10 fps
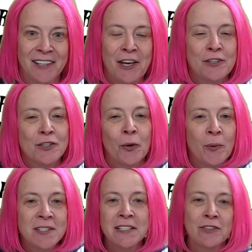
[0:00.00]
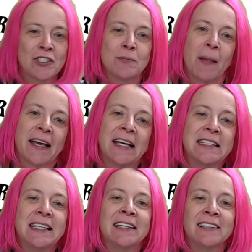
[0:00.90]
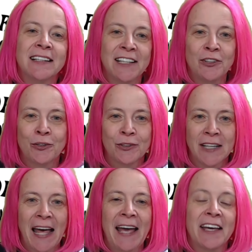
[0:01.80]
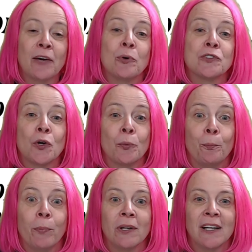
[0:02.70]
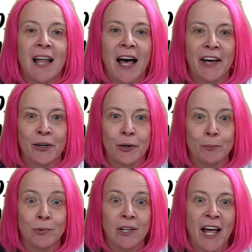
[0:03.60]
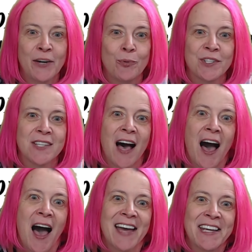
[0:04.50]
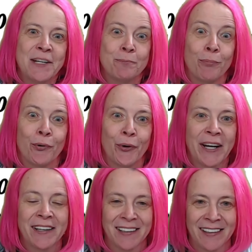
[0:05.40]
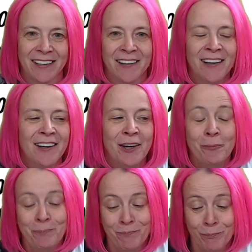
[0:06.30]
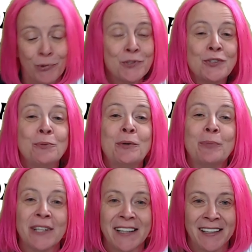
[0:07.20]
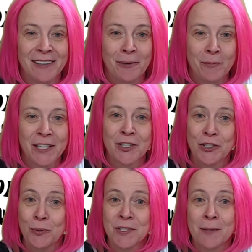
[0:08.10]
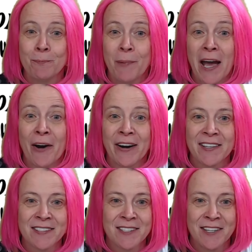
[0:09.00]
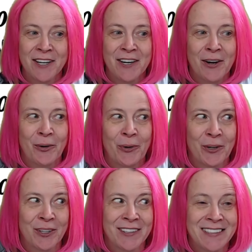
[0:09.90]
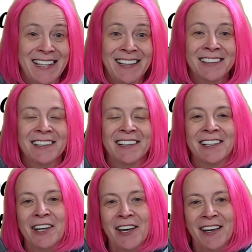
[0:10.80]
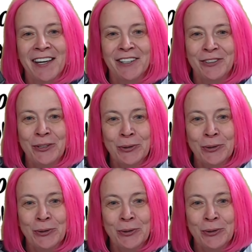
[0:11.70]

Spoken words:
So it wasn't even just like a tingling in your leg. It was her blood. Her blood was hot and prinkling. presumably because she was embarrassed or tingling in new